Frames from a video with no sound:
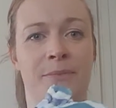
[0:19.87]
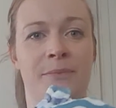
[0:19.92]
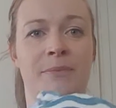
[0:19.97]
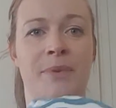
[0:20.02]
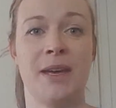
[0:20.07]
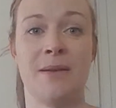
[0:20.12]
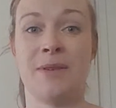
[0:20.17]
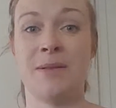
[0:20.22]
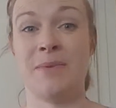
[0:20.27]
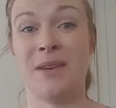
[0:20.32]

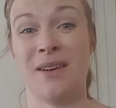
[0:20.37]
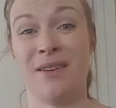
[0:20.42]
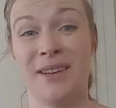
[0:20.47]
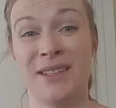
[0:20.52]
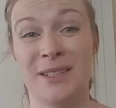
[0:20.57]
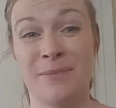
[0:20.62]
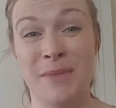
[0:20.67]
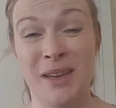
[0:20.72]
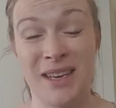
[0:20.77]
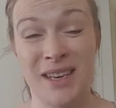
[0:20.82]
Baby
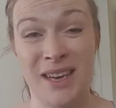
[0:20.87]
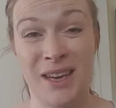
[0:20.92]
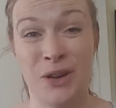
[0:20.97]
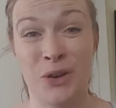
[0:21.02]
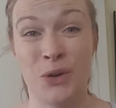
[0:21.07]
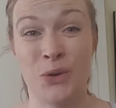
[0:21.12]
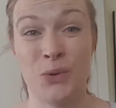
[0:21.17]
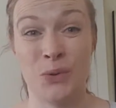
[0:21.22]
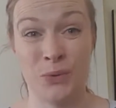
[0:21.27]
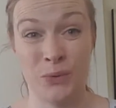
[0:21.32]
Beehinds make
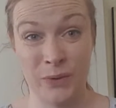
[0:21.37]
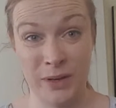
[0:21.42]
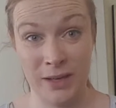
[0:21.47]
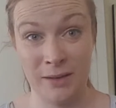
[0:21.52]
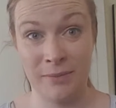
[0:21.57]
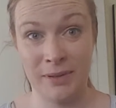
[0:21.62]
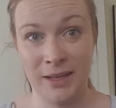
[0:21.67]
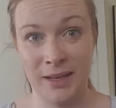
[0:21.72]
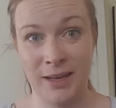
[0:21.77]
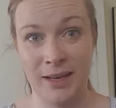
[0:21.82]

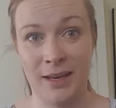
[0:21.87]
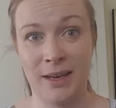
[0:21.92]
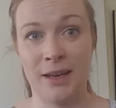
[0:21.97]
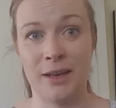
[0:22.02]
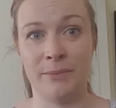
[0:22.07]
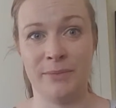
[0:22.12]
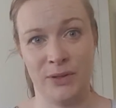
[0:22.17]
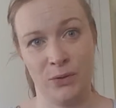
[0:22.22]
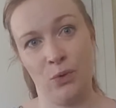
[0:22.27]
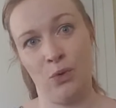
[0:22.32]
incredibly
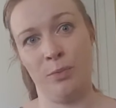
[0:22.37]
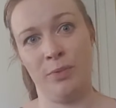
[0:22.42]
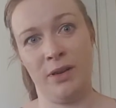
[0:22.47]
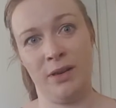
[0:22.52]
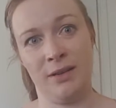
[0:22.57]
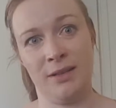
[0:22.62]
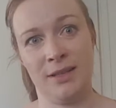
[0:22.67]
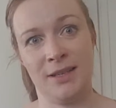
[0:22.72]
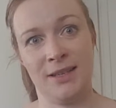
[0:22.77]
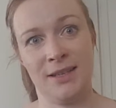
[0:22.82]

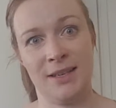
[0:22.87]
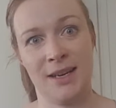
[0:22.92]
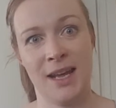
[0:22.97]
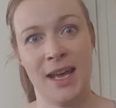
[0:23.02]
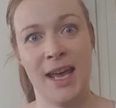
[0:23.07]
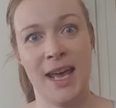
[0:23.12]
absorbent